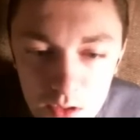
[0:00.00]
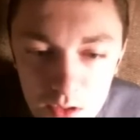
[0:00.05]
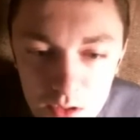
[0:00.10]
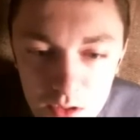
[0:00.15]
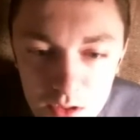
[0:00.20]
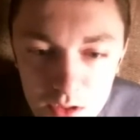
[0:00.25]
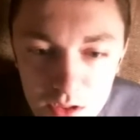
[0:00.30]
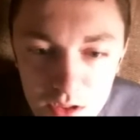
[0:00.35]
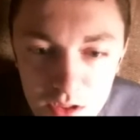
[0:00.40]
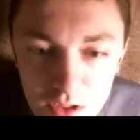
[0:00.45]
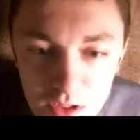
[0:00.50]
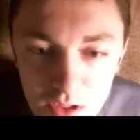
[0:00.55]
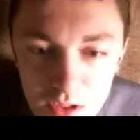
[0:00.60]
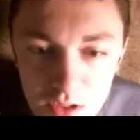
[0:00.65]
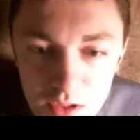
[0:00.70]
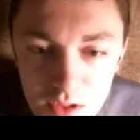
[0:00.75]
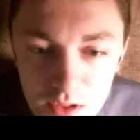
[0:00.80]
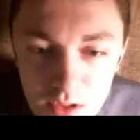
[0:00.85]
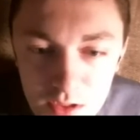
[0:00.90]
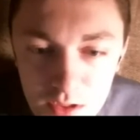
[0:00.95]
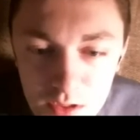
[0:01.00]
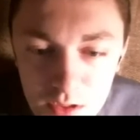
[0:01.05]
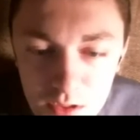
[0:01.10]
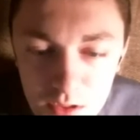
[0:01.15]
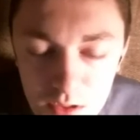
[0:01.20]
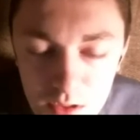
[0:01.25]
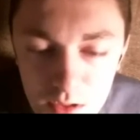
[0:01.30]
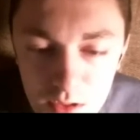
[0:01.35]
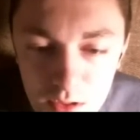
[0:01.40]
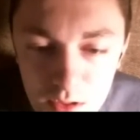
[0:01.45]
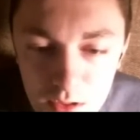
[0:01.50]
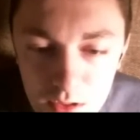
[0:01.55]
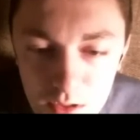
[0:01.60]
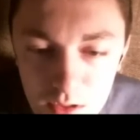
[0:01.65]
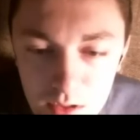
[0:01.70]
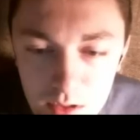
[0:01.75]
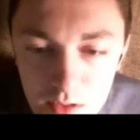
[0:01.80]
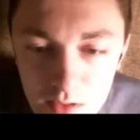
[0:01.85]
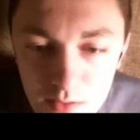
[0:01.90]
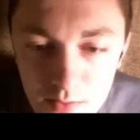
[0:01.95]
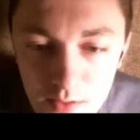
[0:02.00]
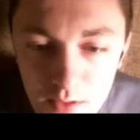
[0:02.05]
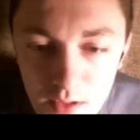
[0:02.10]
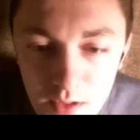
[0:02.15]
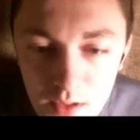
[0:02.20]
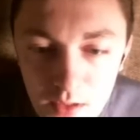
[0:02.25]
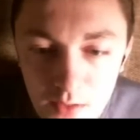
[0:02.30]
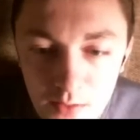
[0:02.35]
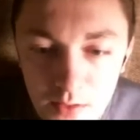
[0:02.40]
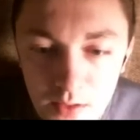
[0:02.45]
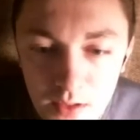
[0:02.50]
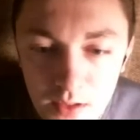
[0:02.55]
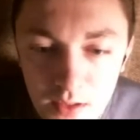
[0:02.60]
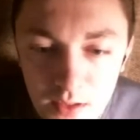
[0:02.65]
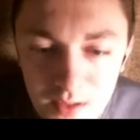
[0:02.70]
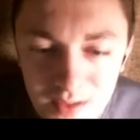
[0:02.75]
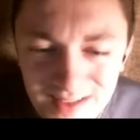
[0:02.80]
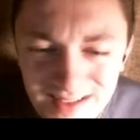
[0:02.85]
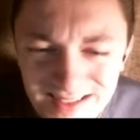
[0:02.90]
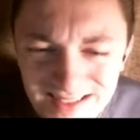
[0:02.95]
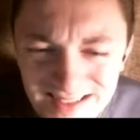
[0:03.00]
Jeez. So we gotta go in here.